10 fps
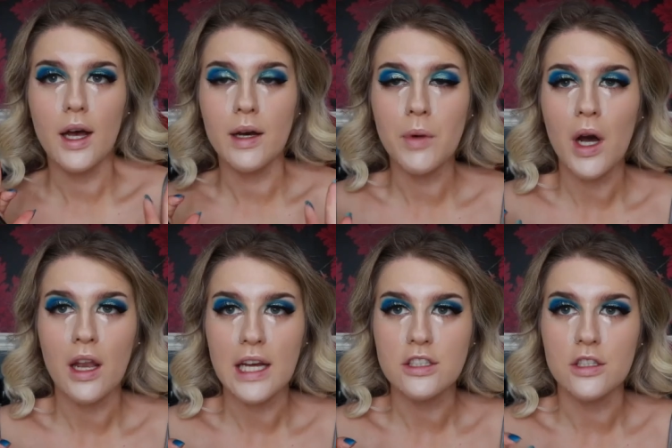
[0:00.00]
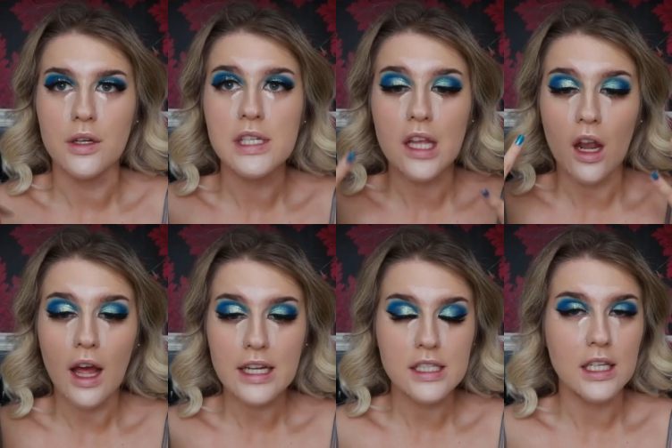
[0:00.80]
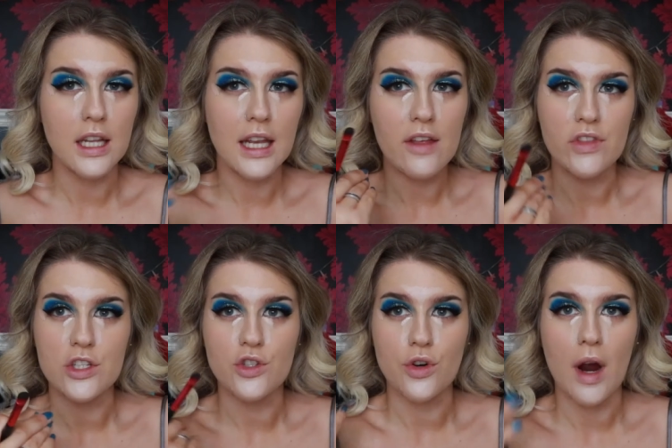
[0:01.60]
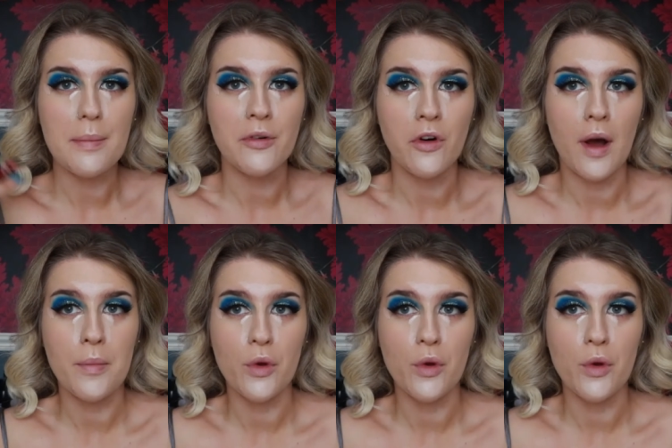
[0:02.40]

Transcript: And what I like to do is I like to let this dry before I